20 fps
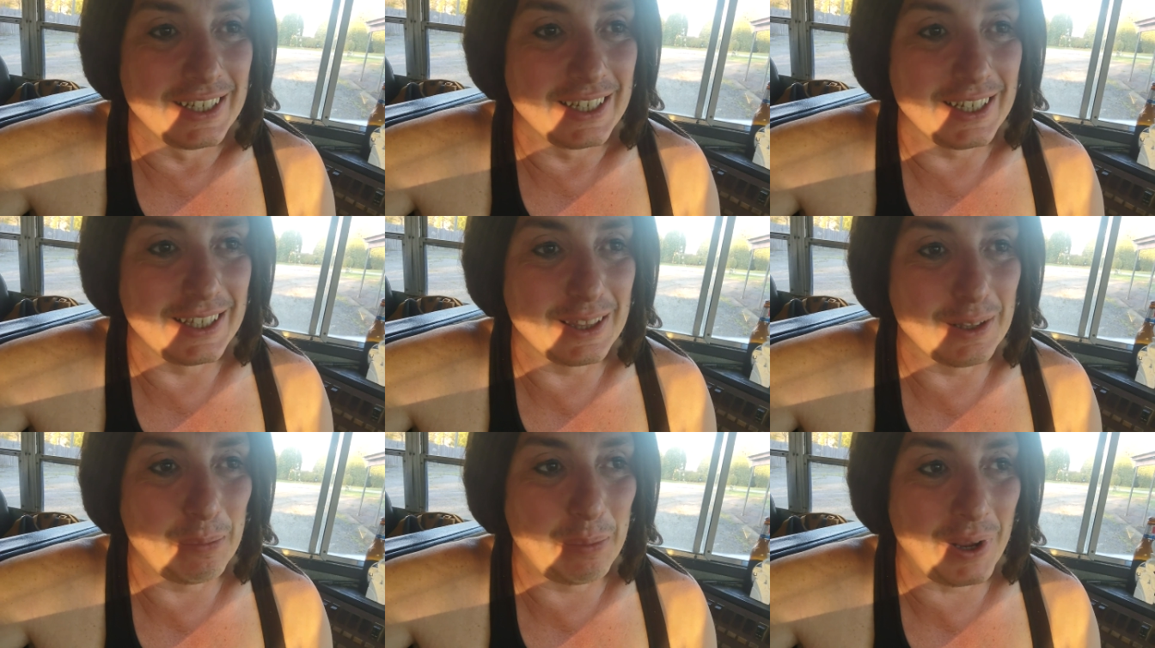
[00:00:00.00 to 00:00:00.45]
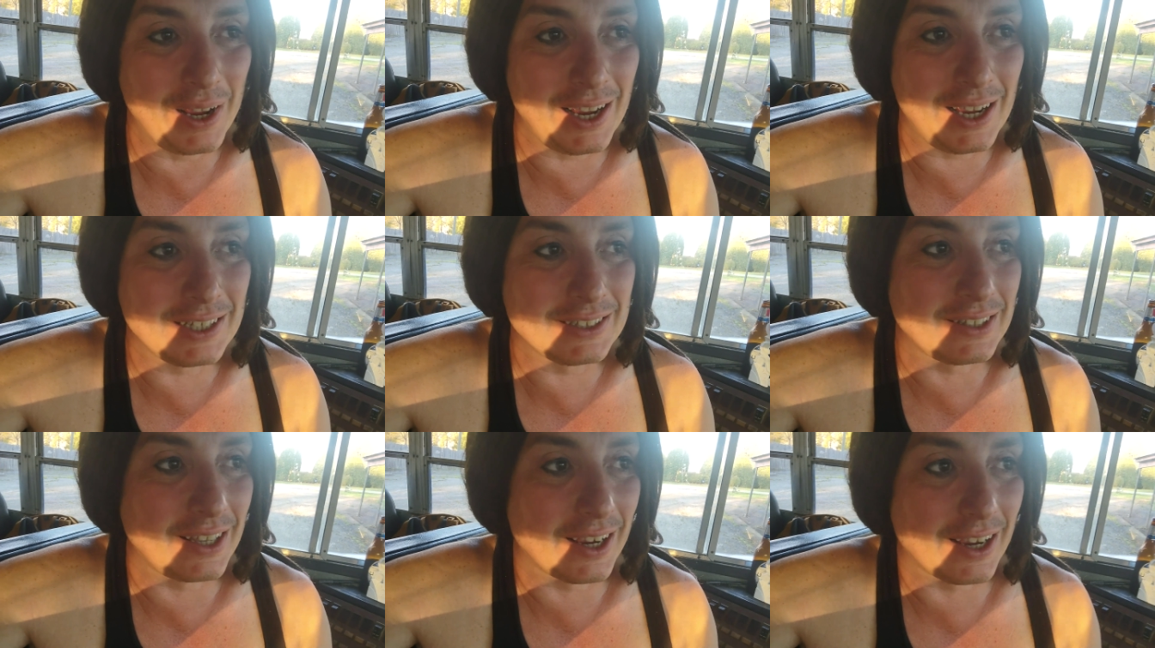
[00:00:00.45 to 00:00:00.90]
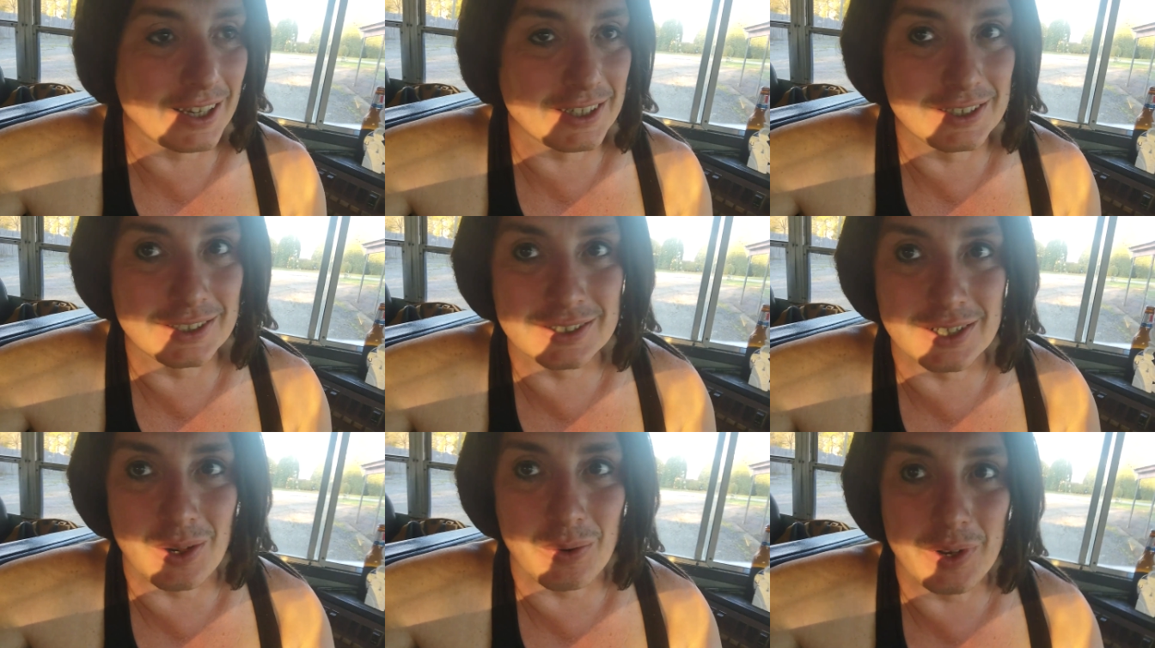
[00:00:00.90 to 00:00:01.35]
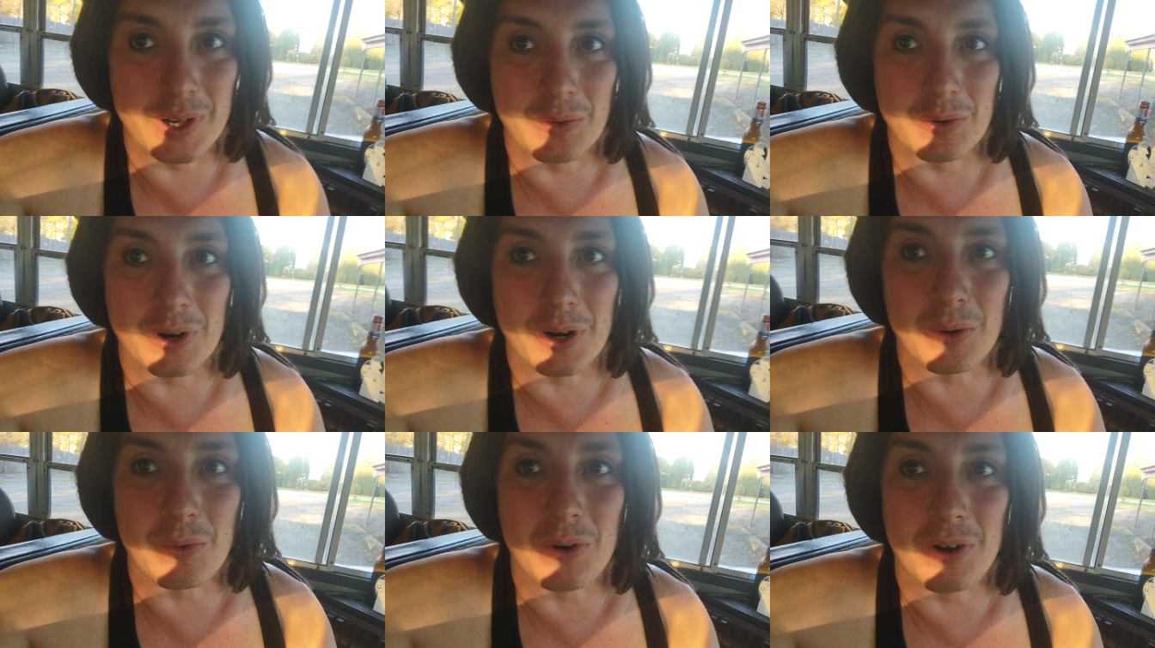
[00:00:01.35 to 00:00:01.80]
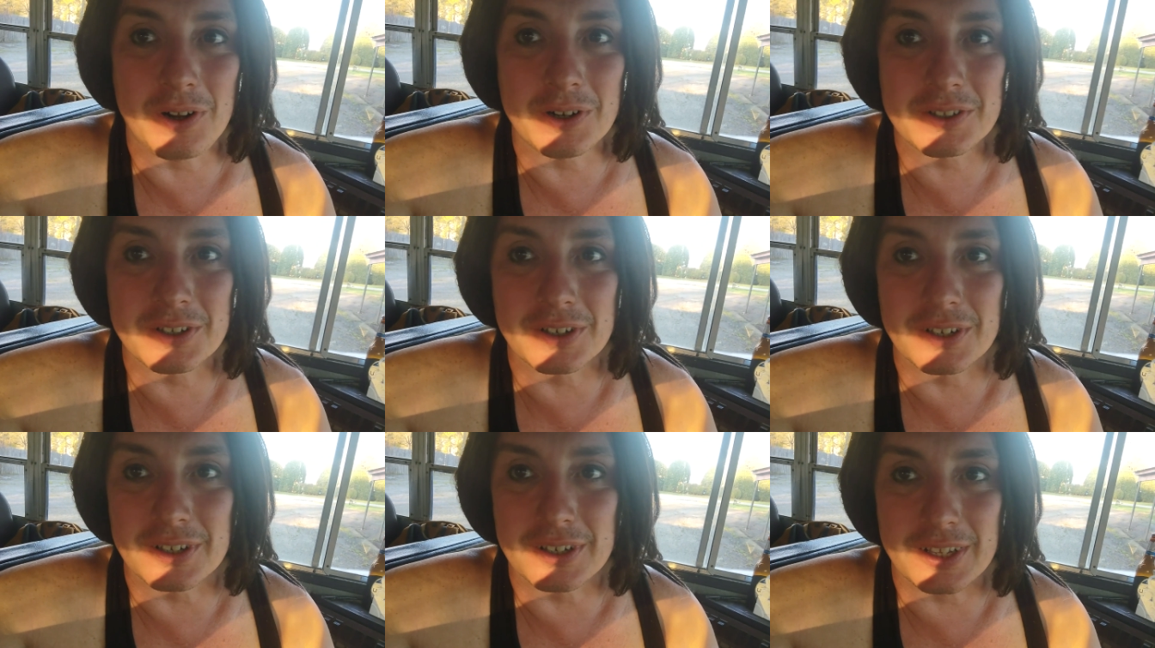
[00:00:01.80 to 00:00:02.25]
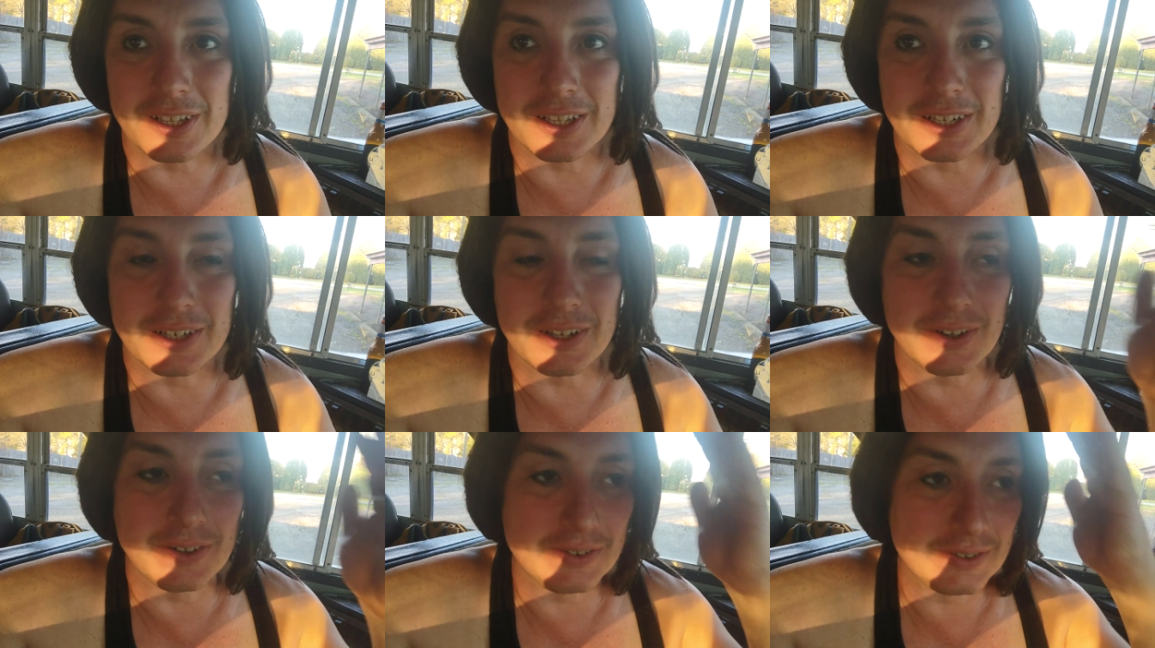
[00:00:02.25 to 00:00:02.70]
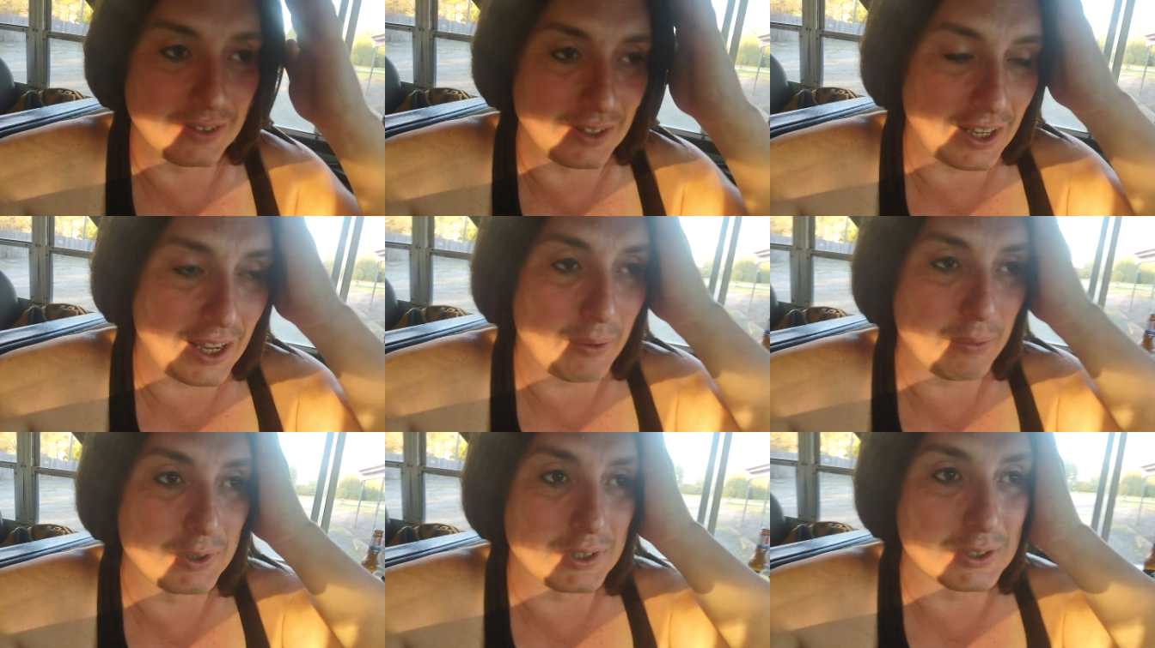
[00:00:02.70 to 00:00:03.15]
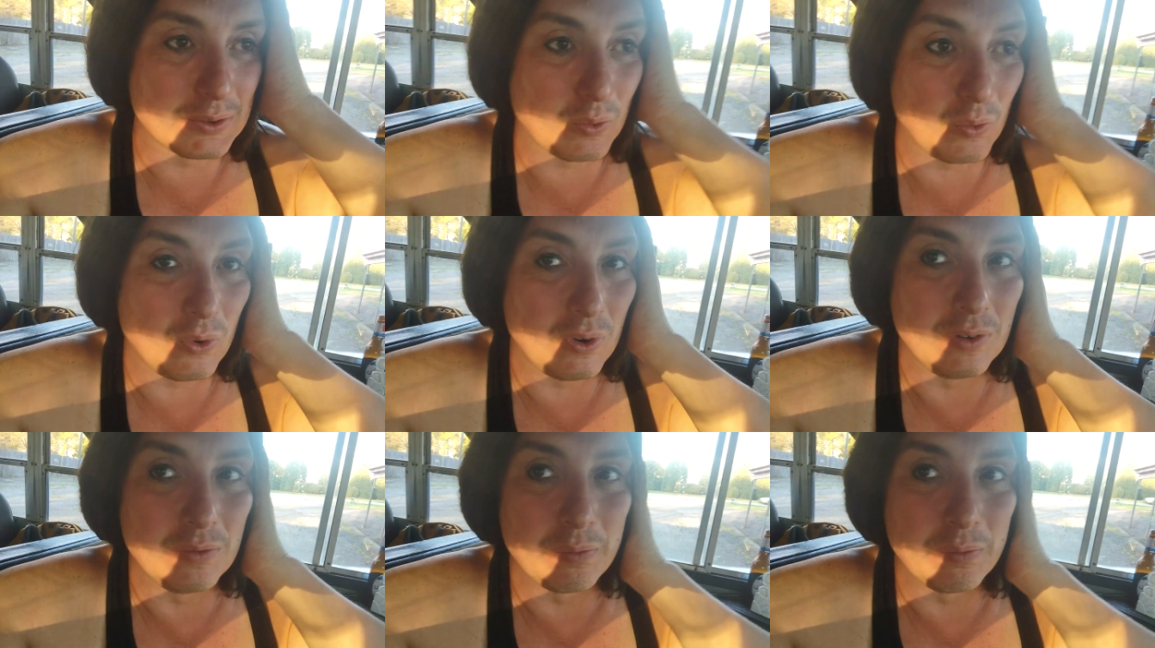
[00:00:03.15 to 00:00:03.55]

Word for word: in the past I could just go anywhere I wanted it uh, you know I would just